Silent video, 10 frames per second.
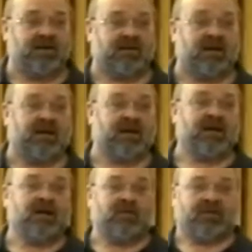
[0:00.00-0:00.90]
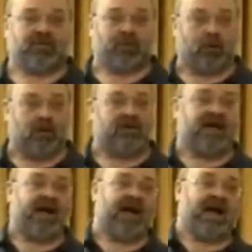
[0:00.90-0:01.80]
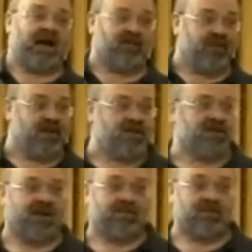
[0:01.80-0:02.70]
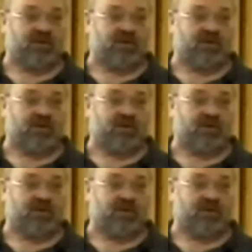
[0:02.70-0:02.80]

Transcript: have to pull the data out of those tables,